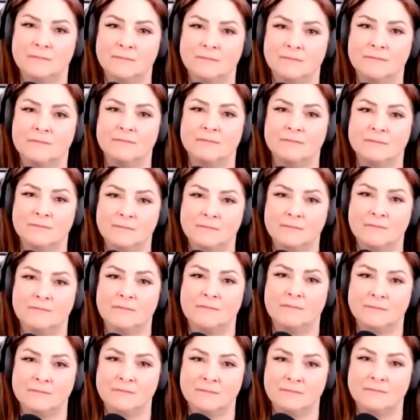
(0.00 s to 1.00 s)

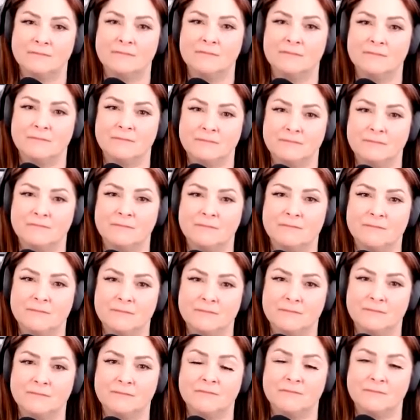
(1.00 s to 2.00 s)

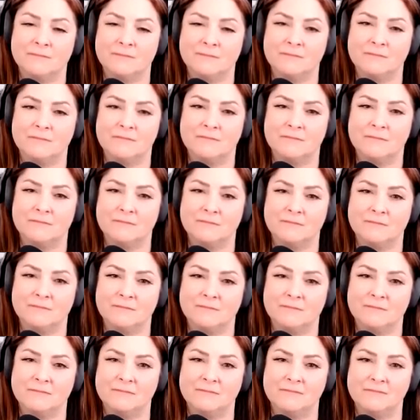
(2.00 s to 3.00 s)

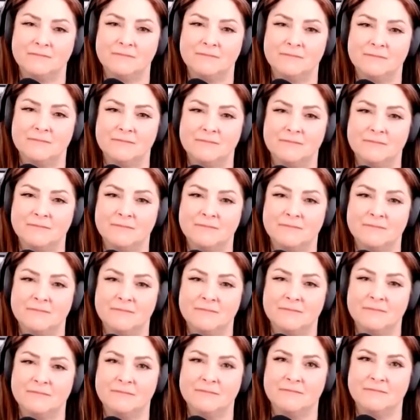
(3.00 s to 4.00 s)

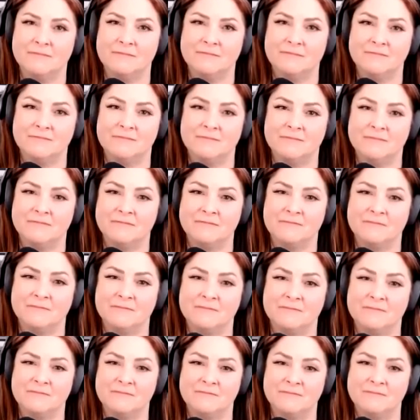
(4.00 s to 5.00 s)

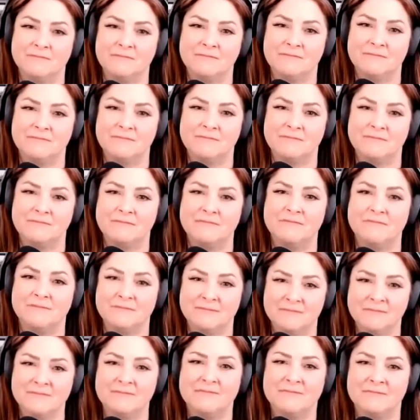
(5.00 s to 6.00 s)

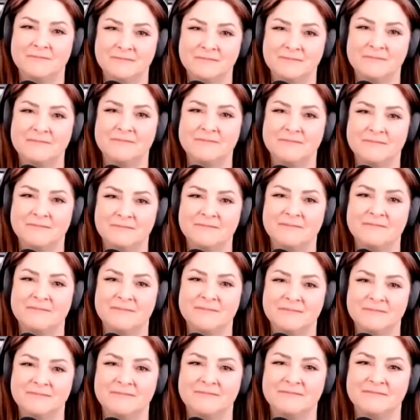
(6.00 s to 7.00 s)

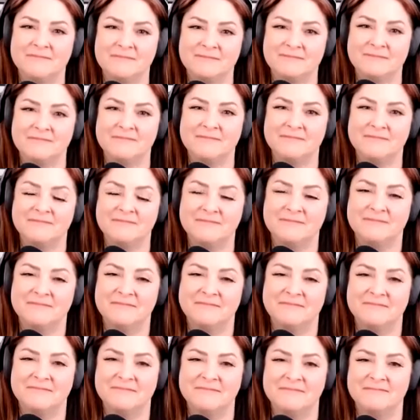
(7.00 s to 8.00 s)
(not speaking)